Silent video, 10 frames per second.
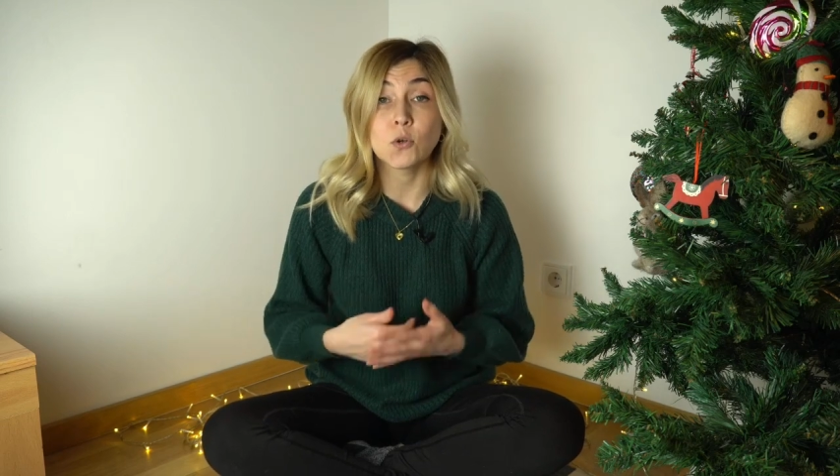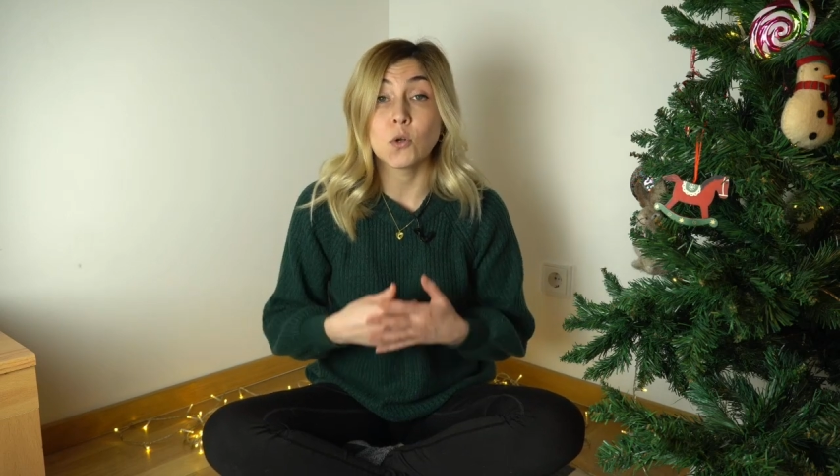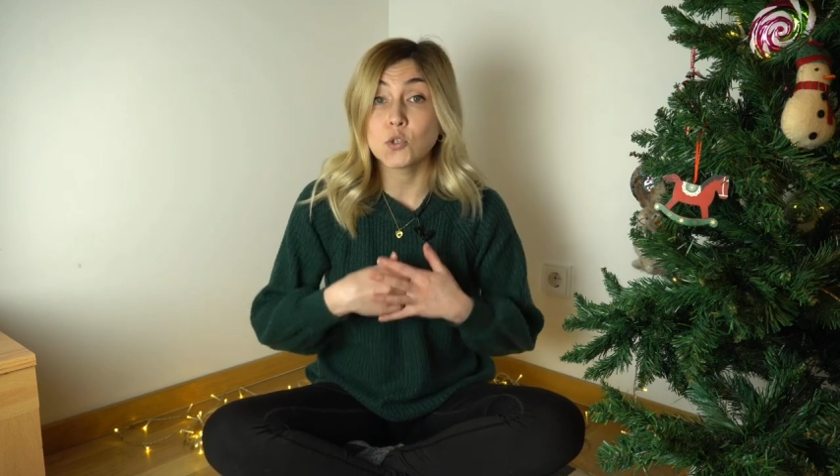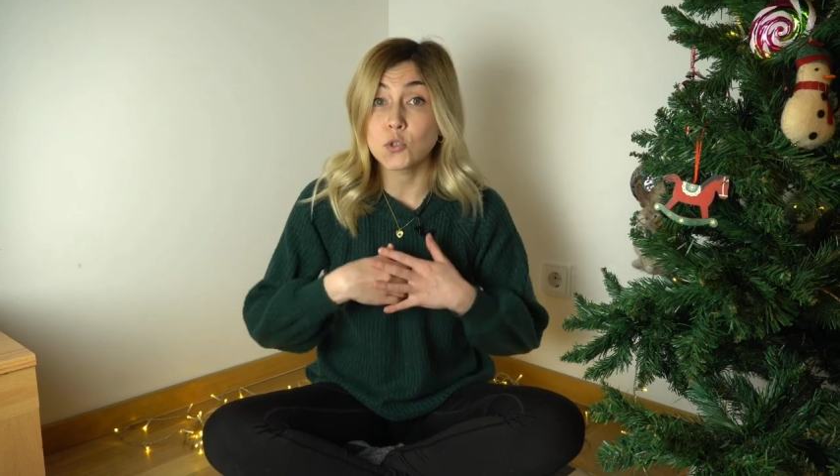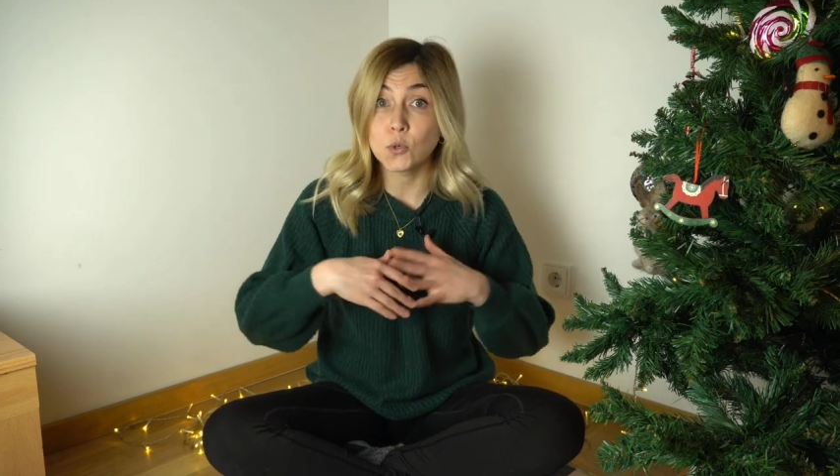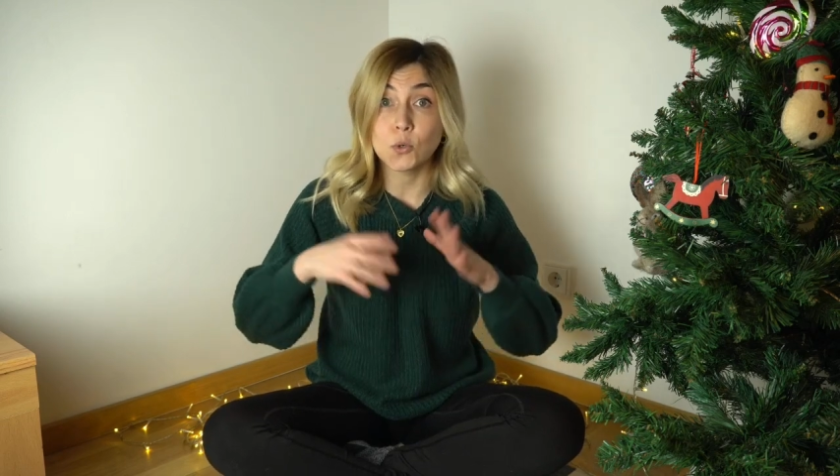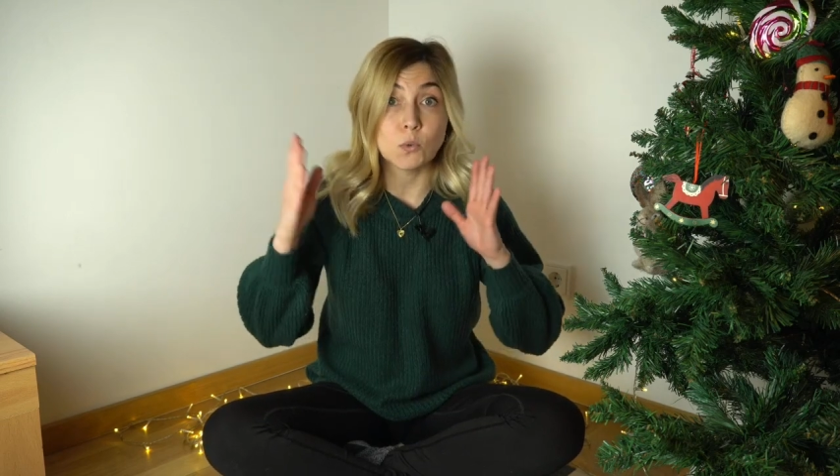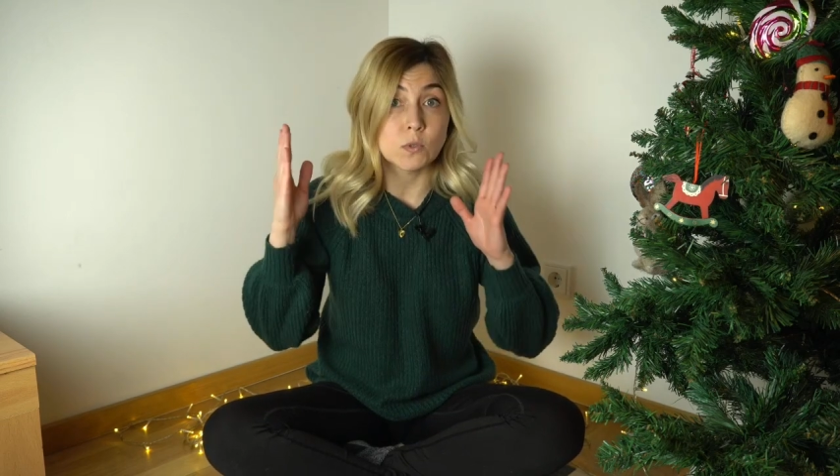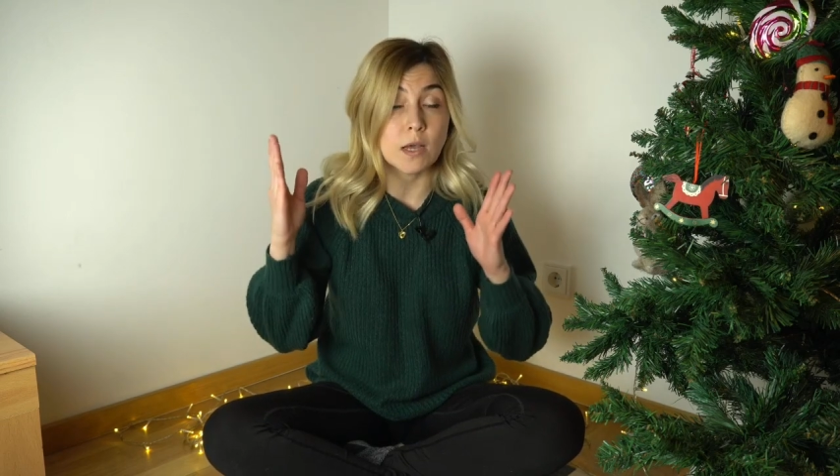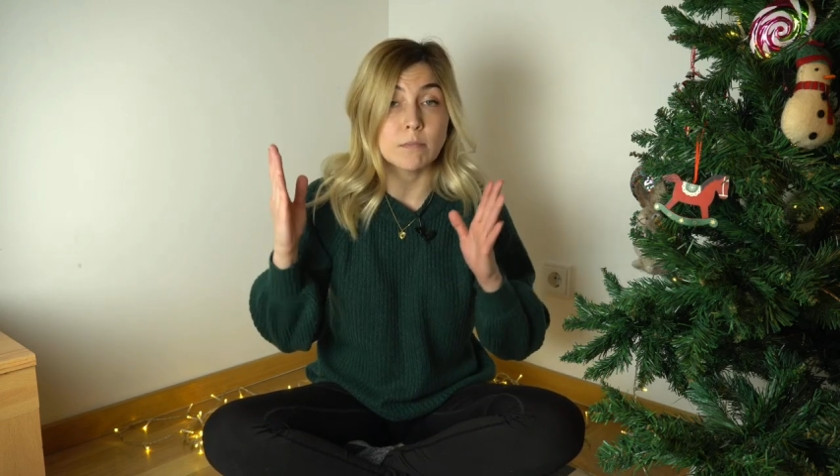also
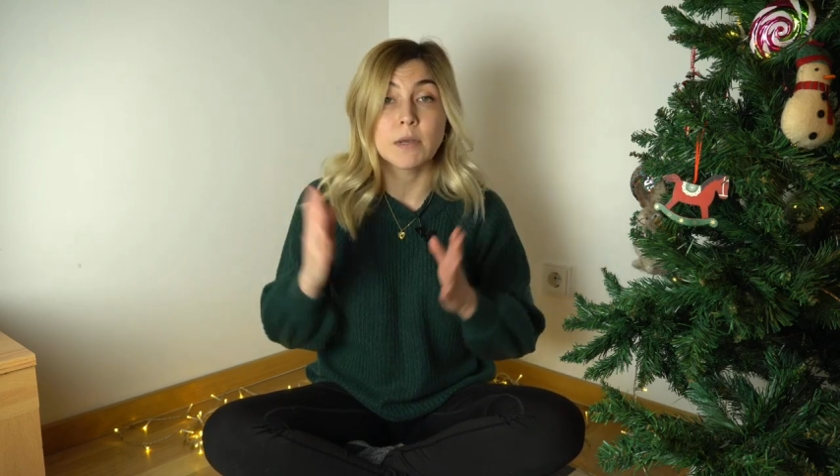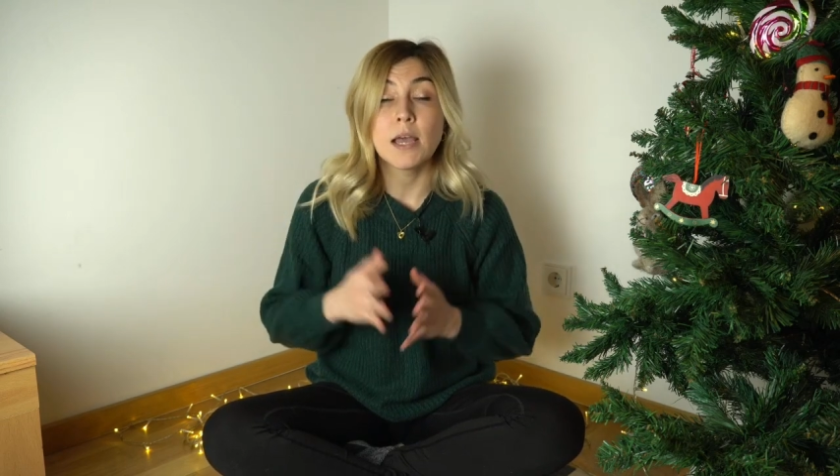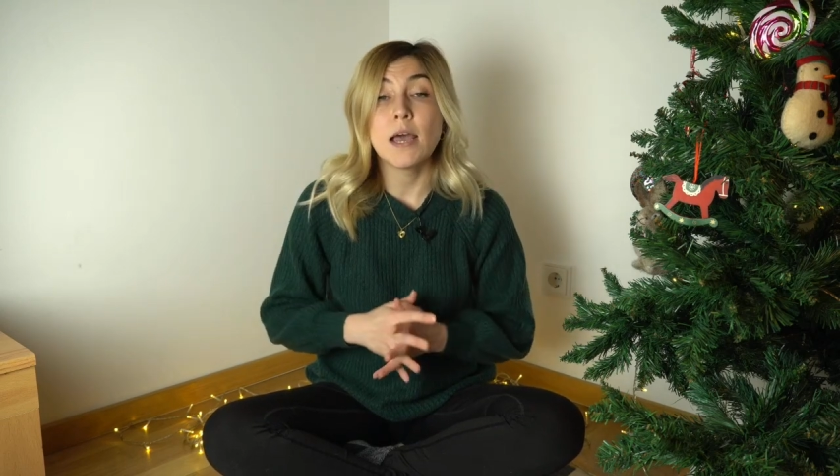goes up